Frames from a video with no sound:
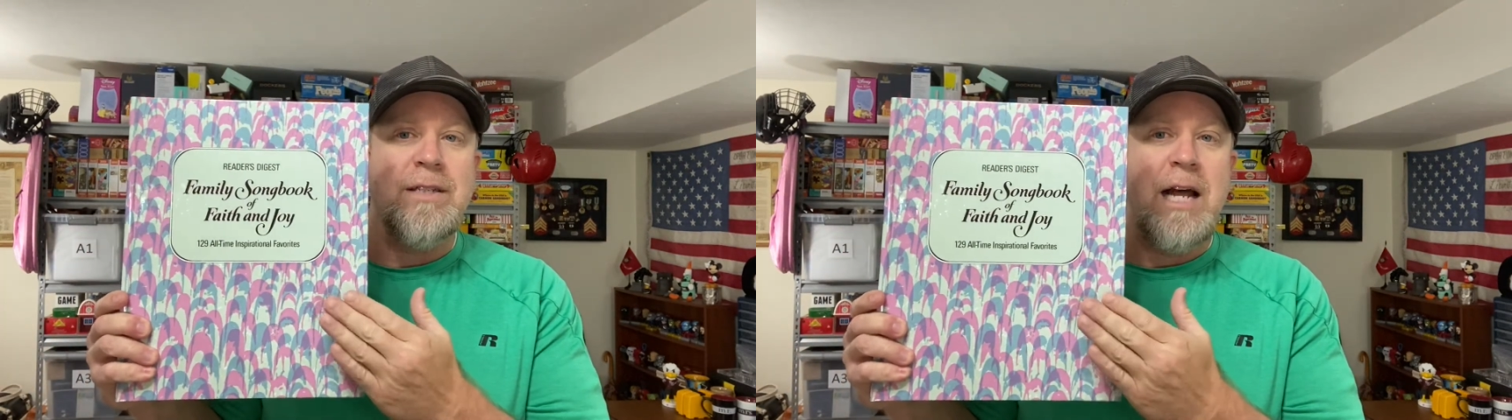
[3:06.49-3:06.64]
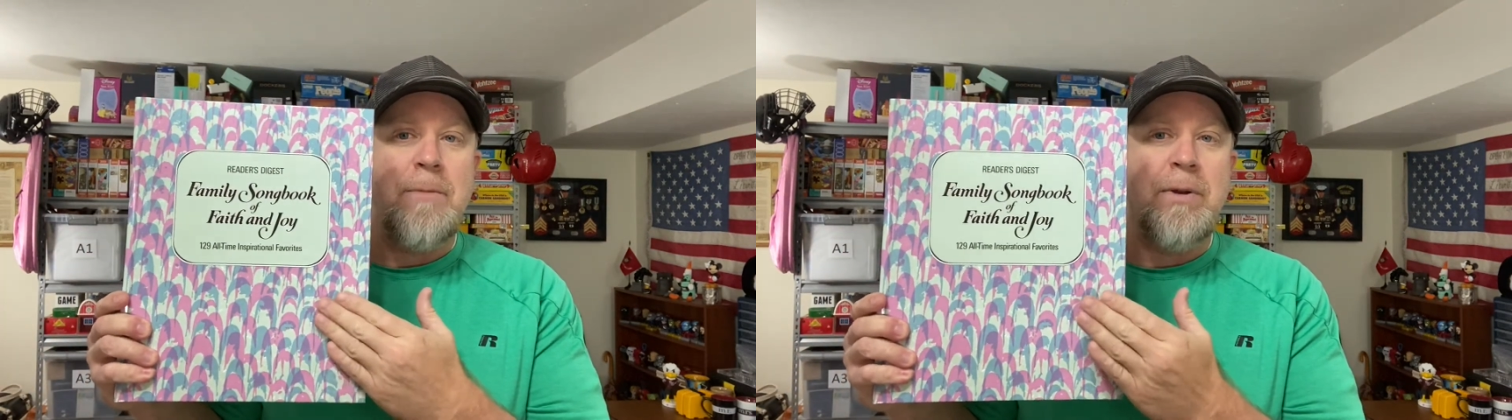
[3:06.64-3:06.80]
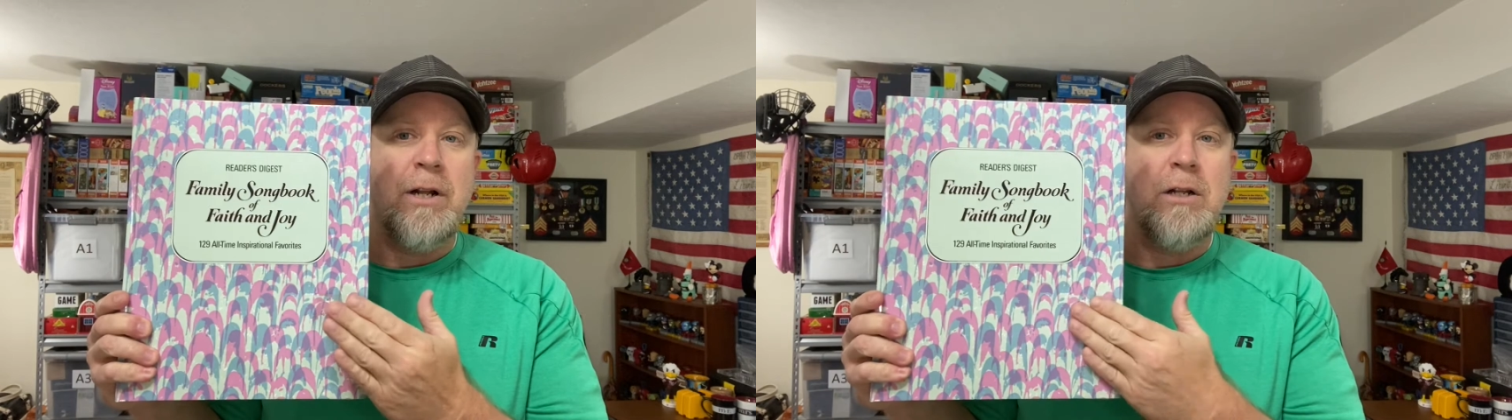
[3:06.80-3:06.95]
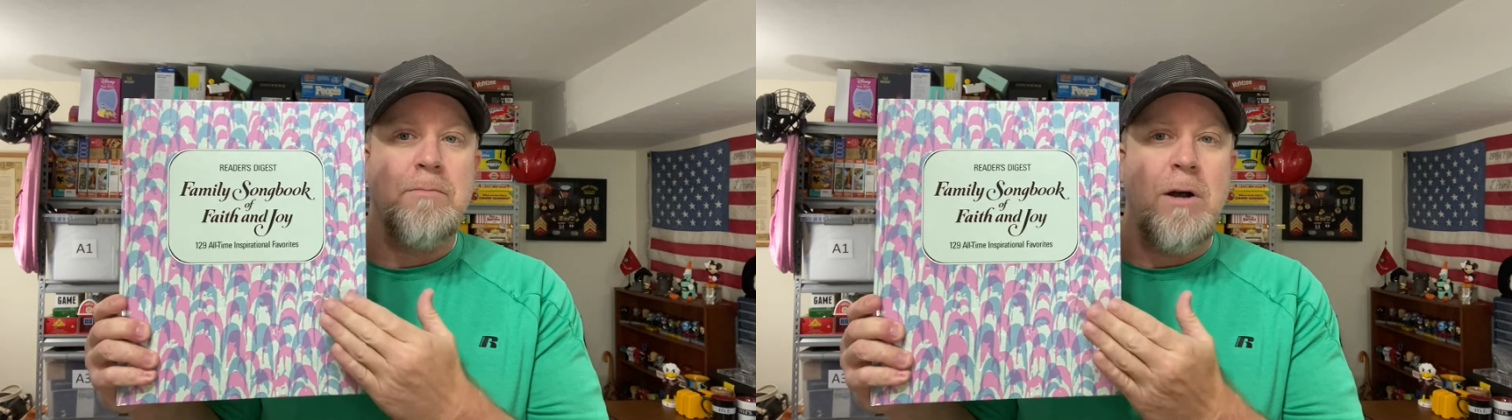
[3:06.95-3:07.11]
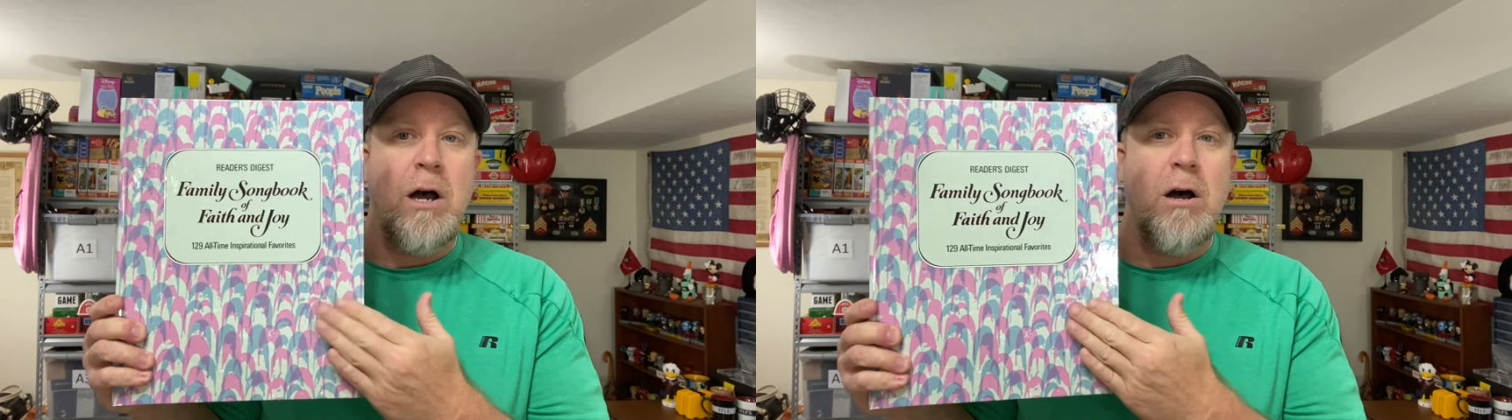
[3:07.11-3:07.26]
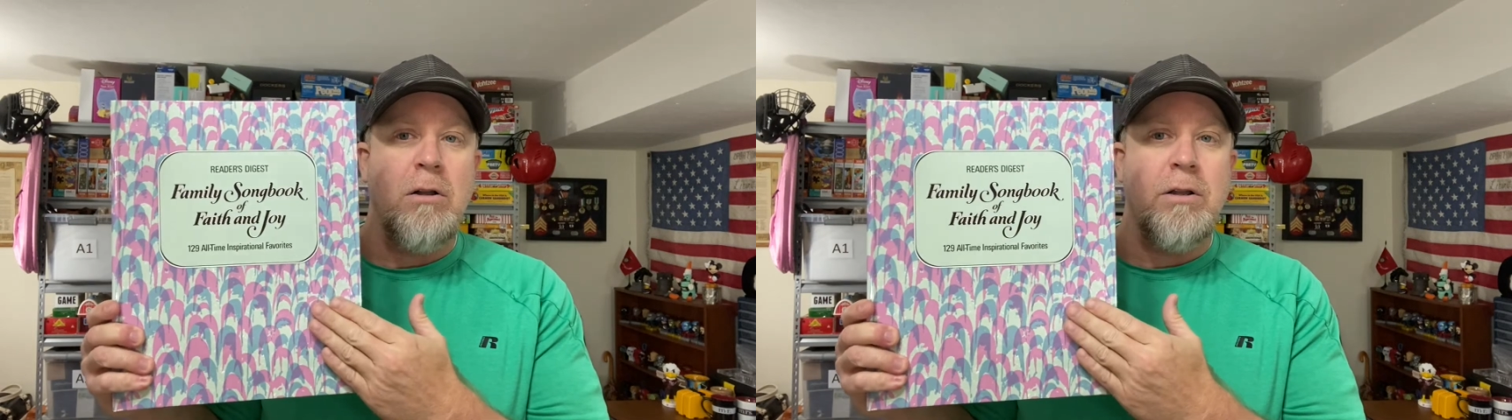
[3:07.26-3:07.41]
and I picked up
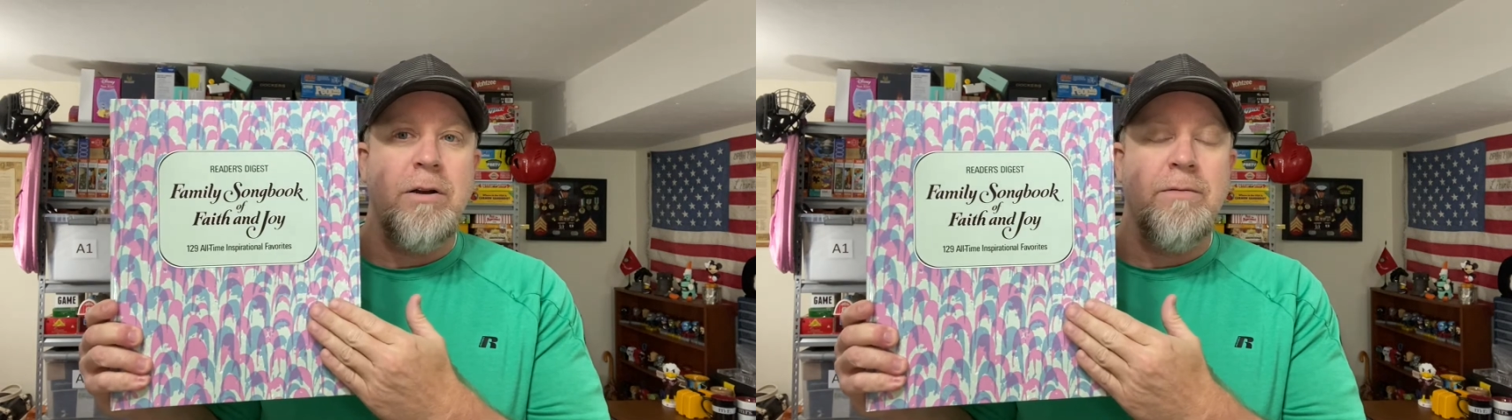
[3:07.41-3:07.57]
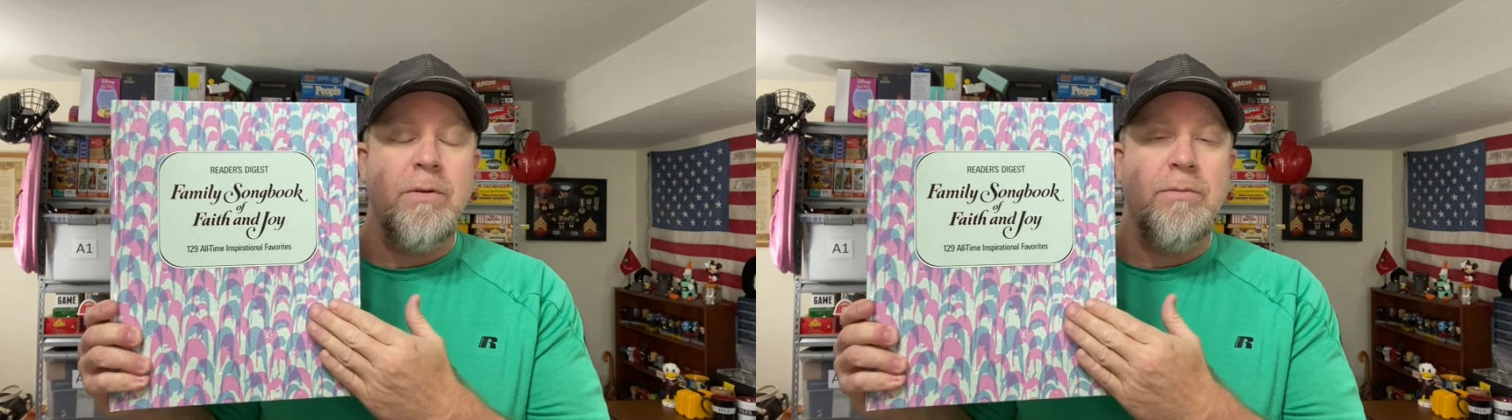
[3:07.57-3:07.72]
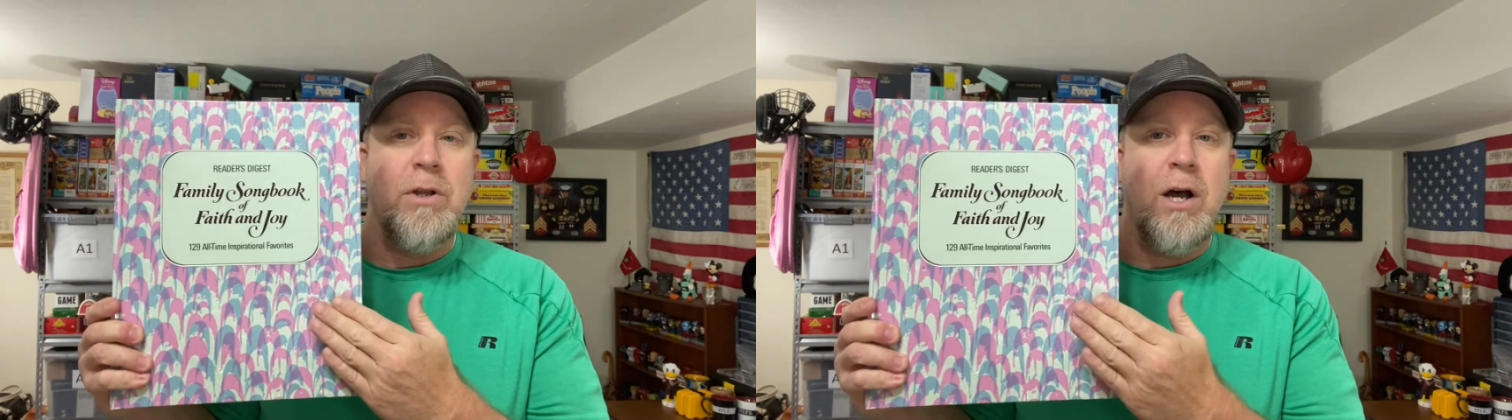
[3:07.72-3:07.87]
all of them,